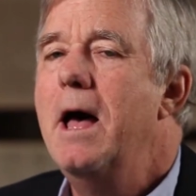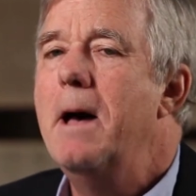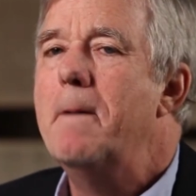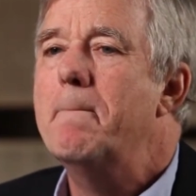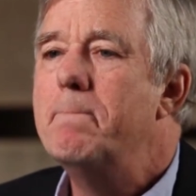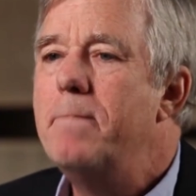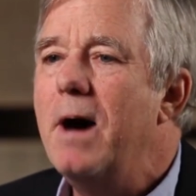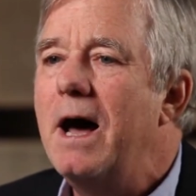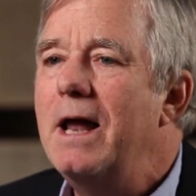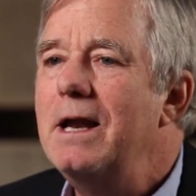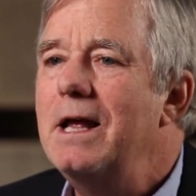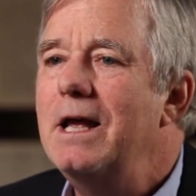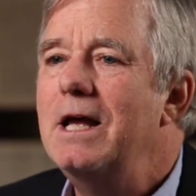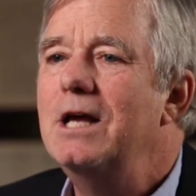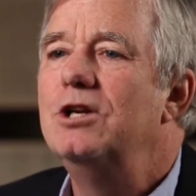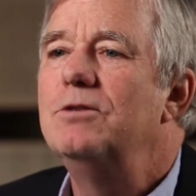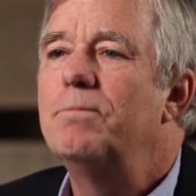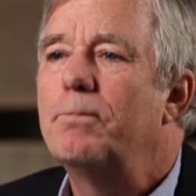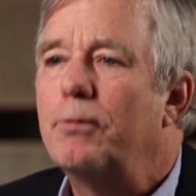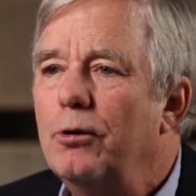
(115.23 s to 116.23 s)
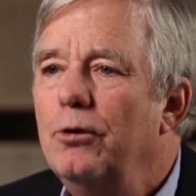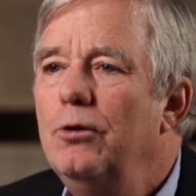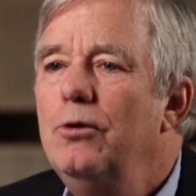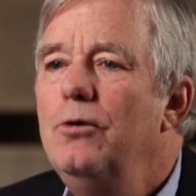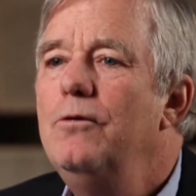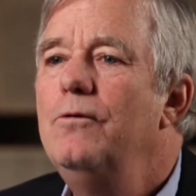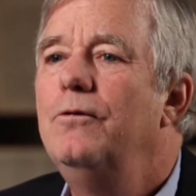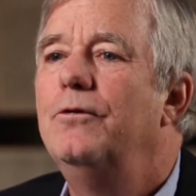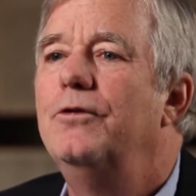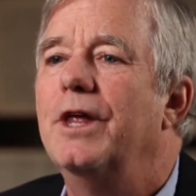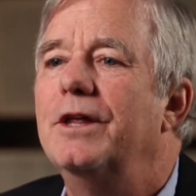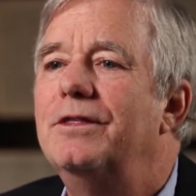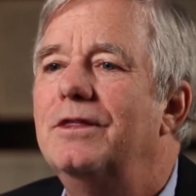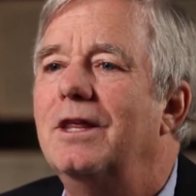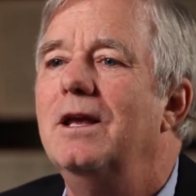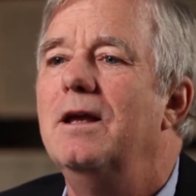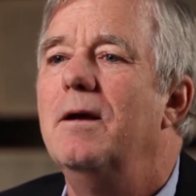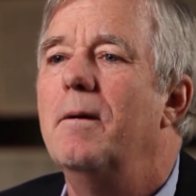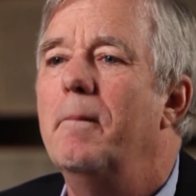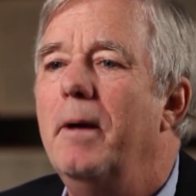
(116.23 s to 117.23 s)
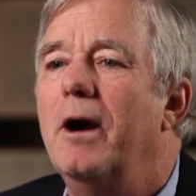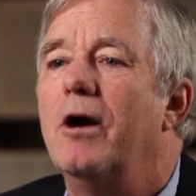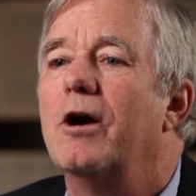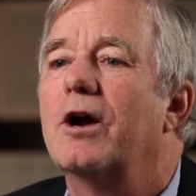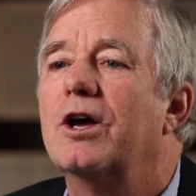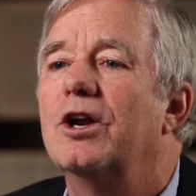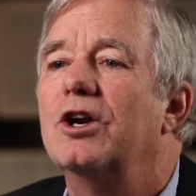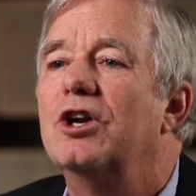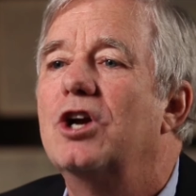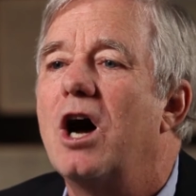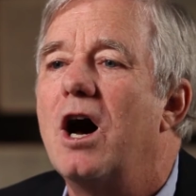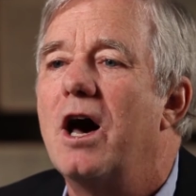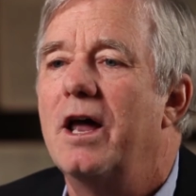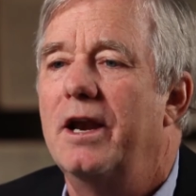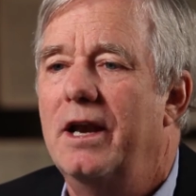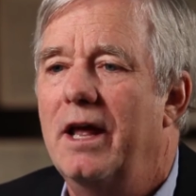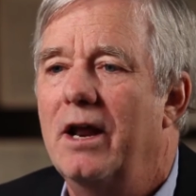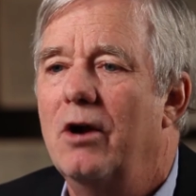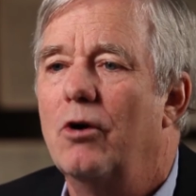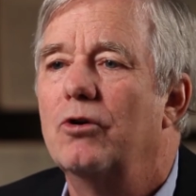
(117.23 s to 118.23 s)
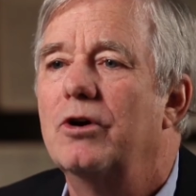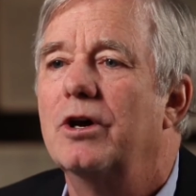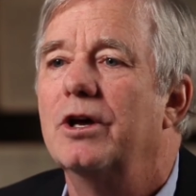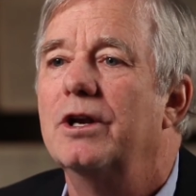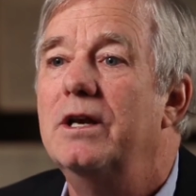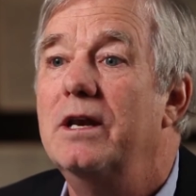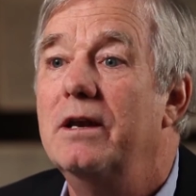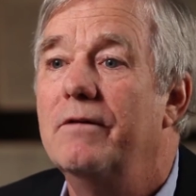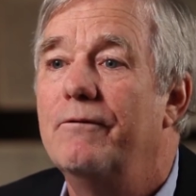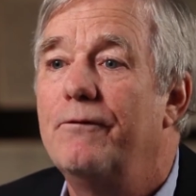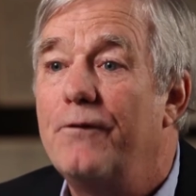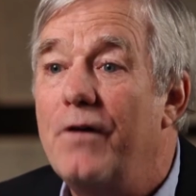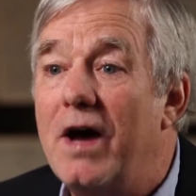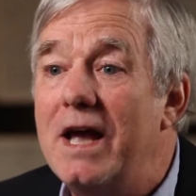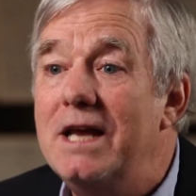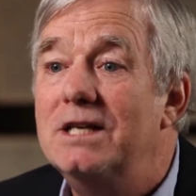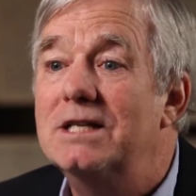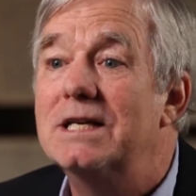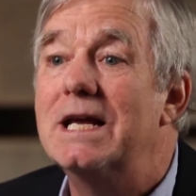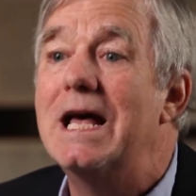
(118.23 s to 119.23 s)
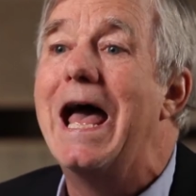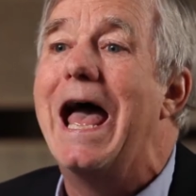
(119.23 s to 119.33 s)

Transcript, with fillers: But it proved that the American Continental could fight